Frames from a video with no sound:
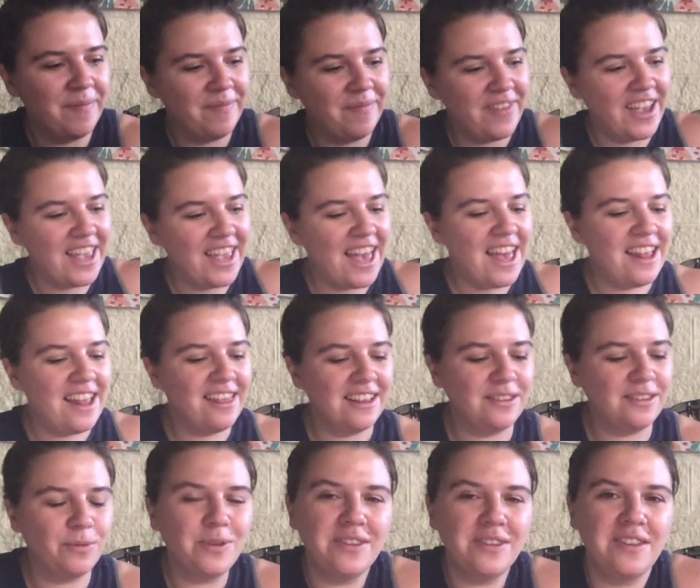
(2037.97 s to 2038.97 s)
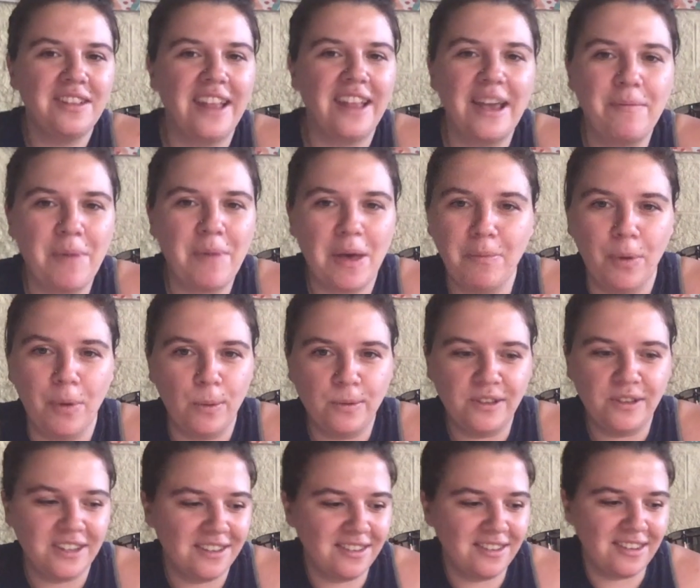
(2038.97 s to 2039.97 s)
Again, this wasn't like my most
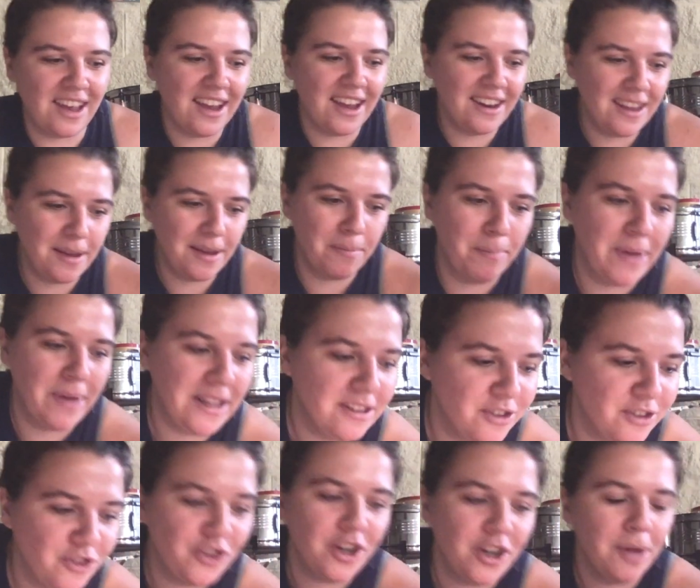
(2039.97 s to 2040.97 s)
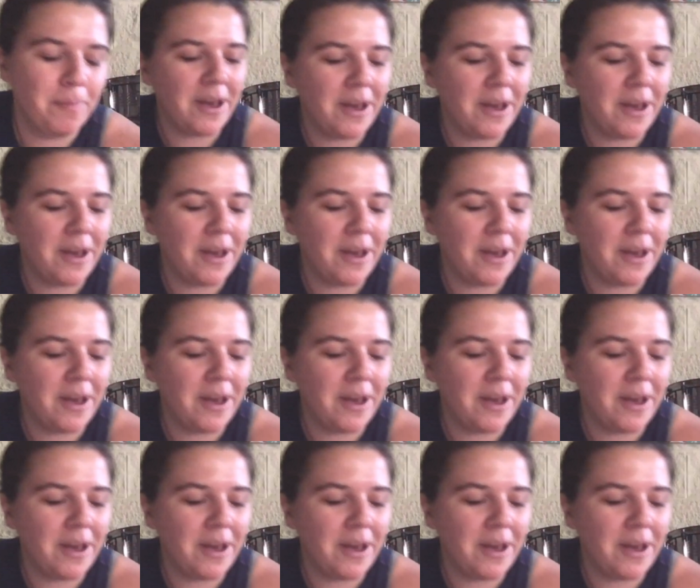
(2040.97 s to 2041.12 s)
exciting bins trip.